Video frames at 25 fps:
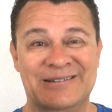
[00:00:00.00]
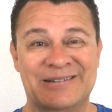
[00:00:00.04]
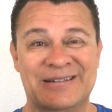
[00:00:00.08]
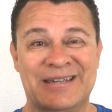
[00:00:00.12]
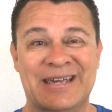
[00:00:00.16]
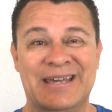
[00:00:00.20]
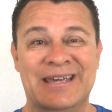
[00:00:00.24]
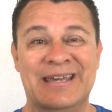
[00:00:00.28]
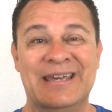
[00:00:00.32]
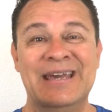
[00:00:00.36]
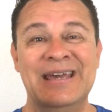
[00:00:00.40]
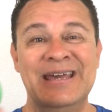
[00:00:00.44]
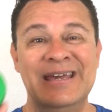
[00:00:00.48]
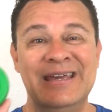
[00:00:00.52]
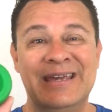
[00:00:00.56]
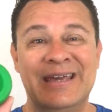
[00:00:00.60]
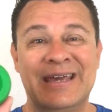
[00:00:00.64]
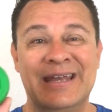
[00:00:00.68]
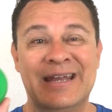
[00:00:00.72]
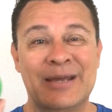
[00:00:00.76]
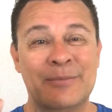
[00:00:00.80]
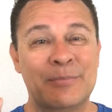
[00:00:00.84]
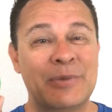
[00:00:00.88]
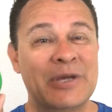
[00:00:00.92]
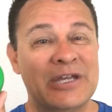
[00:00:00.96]
Okay,
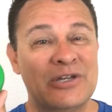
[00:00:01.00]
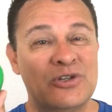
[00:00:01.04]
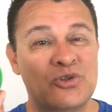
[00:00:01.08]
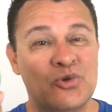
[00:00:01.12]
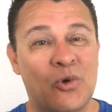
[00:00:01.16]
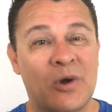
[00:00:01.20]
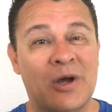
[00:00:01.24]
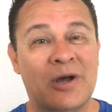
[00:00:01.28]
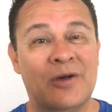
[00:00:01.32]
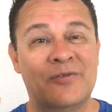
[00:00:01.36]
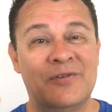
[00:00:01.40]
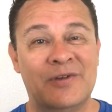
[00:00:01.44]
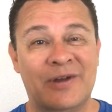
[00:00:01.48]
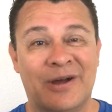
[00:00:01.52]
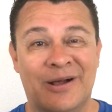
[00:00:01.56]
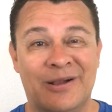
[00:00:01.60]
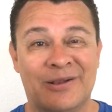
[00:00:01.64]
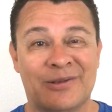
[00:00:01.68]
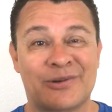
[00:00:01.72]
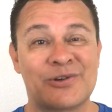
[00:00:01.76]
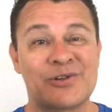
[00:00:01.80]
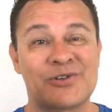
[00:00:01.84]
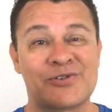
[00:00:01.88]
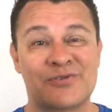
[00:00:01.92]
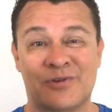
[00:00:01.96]
and I paid
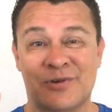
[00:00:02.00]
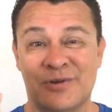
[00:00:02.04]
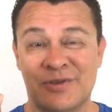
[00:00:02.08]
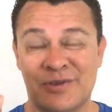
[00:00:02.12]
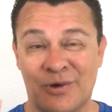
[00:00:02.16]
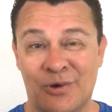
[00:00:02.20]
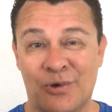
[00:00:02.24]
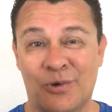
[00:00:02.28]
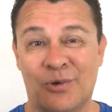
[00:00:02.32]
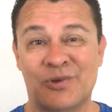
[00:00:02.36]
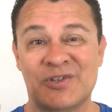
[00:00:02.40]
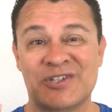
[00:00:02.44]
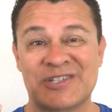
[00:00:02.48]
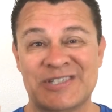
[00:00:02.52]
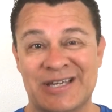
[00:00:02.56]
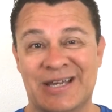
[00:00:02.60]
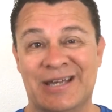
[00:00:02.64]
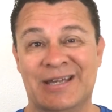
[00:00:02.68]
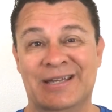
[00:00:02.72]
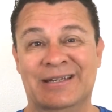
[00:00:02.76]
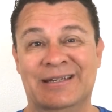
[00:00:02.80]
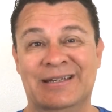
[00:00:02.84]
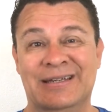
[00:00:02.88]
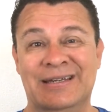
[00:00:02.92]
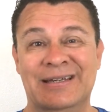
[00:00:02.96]
$12 for the whole
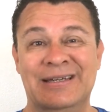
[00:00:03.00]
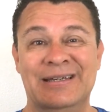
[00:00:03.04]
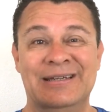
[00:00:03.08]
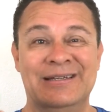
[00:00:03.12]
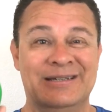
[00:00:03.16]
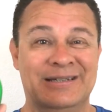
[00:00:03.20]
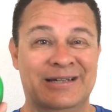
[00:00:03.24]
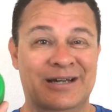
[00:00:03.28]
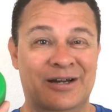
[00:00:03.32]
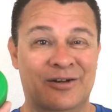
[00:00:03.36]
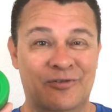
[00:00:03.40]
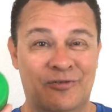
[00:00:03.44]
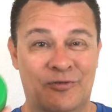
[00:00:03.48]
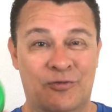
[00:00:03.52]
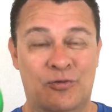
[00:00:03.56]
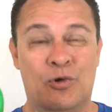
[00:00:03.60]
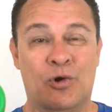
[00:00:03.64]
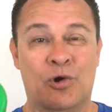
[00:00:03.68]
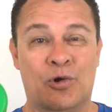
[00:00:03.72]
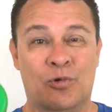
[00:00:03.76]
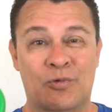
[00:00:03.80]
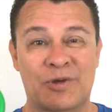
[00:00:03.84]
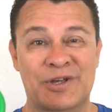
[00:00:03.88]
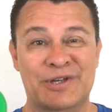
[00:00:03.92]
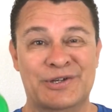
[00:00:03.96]
set of
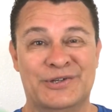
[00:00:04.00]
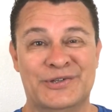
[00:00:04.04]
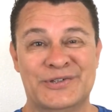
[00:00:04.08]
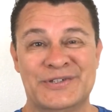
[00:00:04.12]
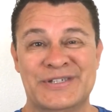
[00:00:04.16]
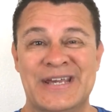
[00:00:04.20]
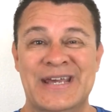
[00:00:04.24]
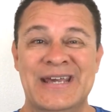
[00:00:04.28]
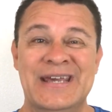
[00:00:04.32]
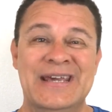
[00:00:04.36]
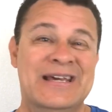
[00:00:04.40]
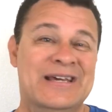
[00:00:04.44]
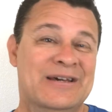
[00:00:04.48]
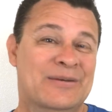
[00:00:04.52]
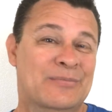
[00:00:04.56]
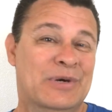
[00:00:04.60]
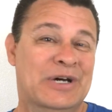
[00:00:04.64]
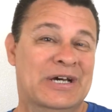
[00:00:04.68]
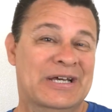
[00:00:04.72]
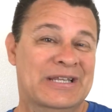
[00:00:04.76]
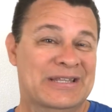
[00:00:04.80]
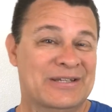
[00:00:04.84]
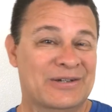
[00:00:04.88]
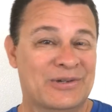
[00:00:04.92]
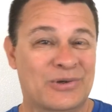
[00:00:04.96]
four wheels.
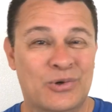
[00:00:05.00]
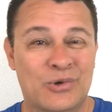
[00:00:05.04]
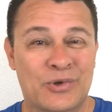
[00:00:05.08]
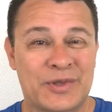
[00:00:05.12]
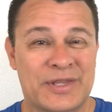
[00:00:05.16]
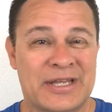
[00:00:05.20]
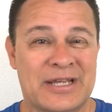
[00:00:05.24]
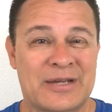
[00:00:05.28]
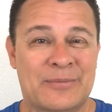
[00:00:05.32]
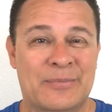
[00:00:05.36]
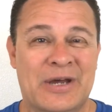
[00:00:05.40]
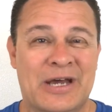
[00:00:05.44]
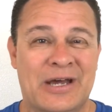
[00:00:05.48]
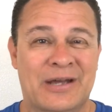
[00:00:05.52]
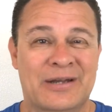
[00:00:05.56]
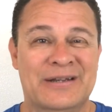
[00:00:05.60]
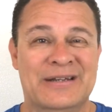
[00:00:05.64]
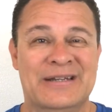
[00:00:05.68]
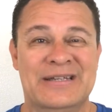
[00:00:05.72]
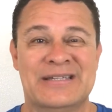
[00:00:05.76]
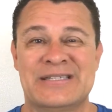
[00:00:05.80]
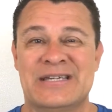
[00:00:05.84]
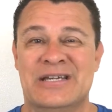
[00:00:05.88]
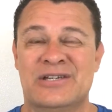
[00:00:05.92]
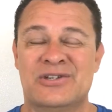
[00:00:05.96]
But the cool thing about
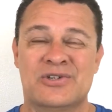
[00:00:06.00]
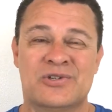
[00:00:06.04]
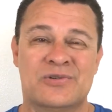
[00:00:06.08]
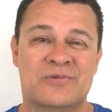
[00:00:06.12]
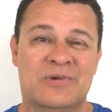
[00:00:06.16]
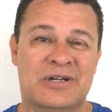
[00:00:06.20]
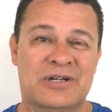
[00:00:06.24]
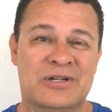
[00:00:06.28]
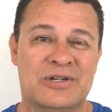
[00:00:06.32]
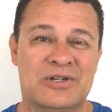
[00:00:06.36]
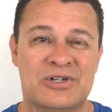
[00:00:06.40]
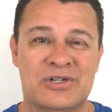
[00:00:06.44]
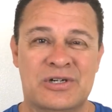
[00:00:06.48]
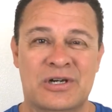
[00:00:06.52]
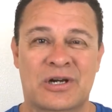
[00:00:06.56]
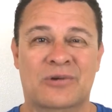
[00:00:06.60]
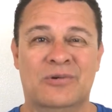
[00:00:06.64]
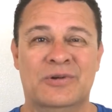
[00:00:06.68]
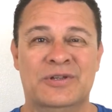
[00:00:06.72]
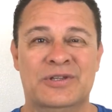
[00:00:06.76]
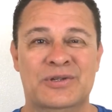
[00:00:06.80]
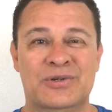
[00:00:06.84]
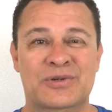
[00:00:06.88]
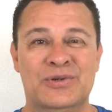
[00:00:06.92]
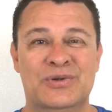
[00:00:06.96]
it is I just wanted to share
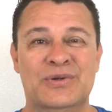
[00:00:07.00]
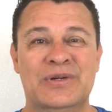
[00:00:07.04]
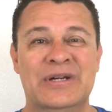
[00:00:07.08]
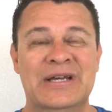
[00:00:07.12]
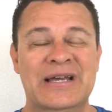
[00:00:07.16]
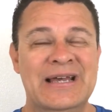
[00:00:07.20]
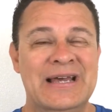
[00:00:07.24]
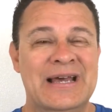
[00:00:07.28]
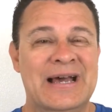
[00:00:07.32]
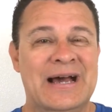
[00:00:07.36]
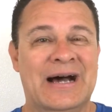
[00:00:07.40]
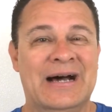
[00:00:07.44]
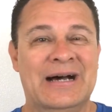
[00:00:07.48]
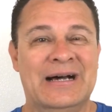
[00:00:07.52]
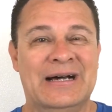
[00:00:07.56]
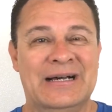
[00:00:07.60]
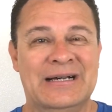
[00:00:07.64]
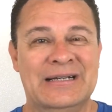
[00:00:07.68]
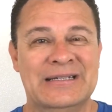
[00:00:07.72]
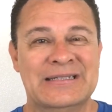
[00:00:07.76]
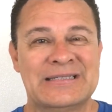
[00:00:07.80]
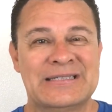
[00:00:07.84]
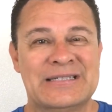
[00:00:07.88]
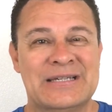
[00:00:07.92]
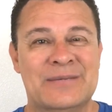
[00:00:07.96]
with you,
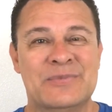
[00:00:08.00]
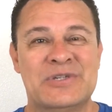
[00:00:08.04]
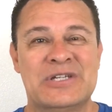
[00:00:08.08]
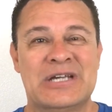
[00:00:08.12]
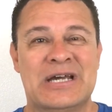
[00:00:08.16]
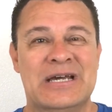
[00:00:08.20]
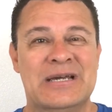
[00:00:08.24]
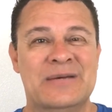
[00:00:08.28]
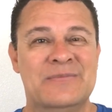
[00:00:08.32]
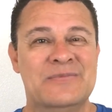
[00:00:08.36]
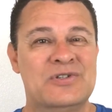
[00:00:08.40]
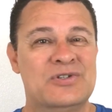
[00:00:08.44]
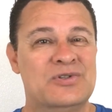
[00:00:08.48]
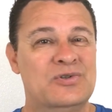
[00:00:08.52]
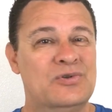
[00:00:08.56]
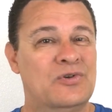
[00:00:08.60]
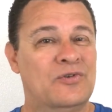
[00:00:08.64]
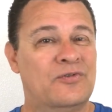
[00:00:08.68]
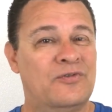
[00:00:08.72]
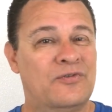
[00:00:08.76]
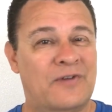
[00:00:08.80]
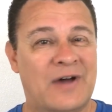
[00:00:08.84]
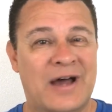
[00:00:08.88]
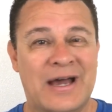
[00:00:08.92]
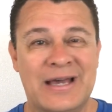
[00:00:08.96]
uh, sometimes you'll
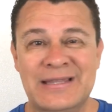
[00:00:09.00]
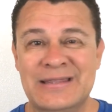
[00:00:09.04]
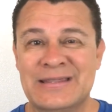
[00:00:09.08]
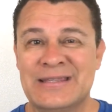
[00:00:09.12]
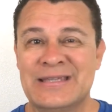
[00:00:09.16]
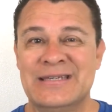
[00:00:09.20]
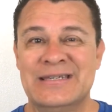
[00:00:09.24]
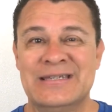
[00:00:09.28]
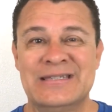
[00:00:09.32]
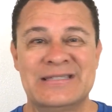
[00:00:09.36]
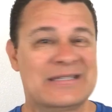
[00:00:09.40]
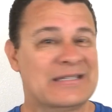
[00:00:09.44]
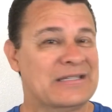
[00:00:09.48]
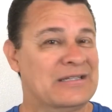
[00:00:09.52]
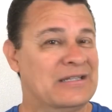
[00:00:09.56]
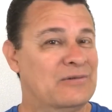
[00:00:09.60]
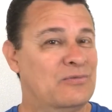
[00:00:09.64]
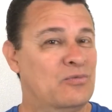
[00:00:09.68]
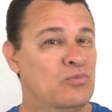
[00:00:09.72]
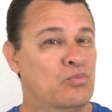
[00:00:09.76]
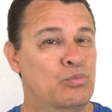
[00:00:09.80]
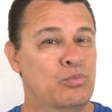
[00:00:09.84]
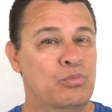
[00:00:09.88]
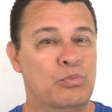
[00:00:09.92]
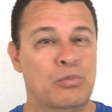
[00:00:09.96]
find things in the
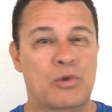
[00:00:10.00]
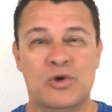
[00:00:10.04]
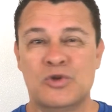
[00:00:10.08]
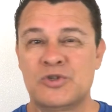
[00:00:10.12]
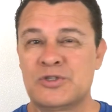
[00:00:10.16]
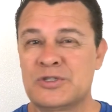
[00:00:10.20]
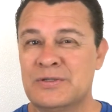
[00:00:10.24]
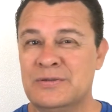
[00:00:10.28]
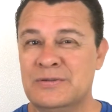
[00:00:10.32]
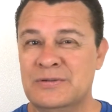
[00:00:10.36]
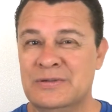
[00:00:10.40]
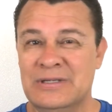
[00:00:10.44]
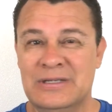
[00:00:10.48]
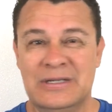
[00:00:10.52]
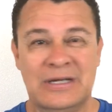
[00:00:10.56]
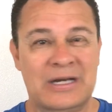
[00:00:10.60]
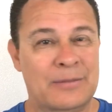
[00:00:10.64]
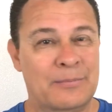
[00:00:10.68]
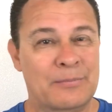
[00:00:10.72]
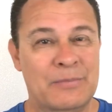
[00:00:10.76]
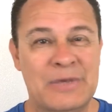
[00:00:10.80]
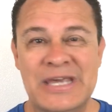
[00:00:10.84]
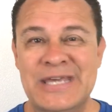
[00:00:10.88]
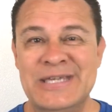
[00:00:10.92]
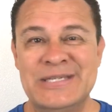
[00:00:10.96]
most
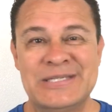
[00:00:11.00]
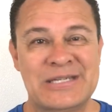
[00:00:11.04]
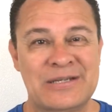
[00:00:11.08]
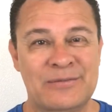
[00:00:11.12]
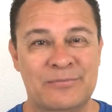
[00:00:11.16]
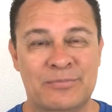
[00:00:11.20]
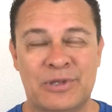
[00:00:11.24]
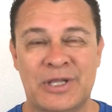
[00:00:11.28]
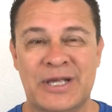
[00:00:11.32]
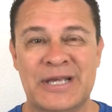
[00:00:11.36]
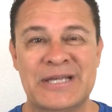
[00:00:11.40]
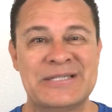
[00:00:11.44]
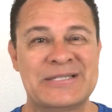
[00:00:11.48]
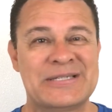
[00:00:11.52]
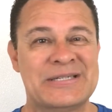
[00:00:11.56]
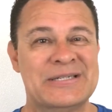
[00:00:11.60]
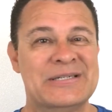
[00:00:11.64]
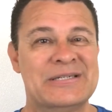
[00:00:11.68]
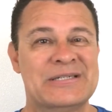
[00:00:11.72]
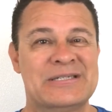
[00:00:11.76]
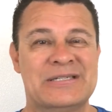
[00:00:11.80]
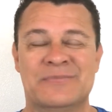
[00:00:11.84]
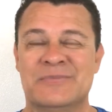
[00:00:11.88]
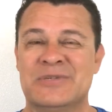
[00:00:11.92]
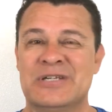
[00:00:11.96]
amazing
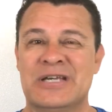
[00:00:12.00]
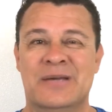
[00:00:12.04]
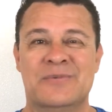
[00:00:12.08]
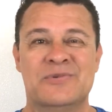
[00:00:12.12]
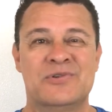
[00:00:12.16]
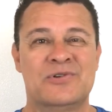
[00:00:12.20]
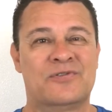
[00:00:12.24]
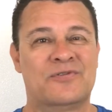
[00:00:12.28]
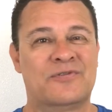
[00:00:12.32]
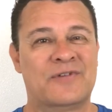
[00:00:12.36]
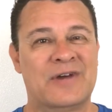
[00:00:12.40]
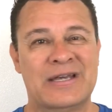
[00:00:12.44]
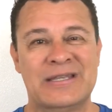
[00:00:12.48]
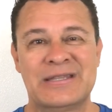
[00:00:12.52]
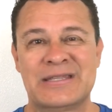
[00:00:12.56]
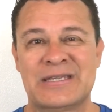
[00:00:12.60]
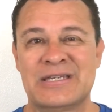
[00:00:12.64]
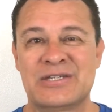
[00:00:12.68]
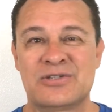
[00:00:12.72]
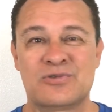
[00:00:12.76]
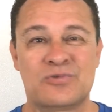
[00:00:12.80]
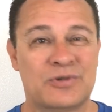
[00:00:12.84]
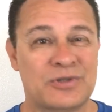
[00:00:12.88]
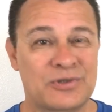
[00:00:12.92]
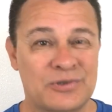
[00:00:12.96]
places. Sometimes you'll find
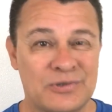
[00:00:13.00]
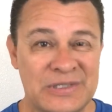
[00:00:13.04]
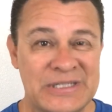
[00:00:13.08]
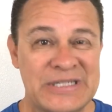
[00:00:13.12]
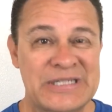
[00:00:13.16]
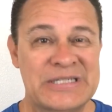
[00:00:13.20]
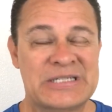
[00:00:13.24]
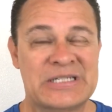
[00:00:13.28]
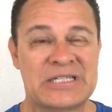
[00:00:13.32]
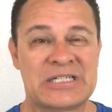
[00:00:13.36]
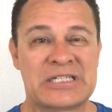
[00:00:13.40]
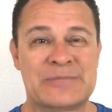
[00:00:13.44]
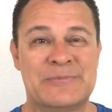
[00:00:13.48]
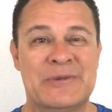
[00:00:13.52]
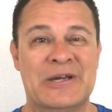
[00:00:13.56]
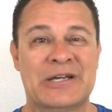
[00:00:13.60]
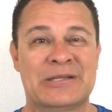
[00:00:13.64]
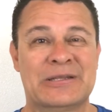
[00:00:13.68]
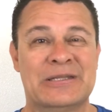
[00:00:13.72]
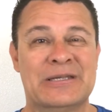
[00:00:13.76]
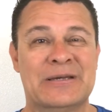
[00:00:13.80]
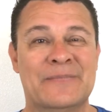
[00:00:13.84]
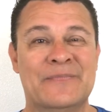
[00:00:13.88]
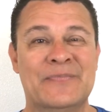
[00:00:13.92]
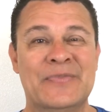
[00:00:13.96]
things where you least
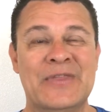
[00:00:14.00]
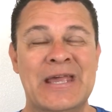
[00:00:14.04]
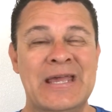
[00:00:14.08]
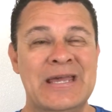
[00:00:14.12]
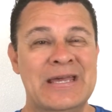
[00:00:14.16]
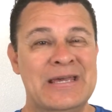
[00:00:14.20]
expect them.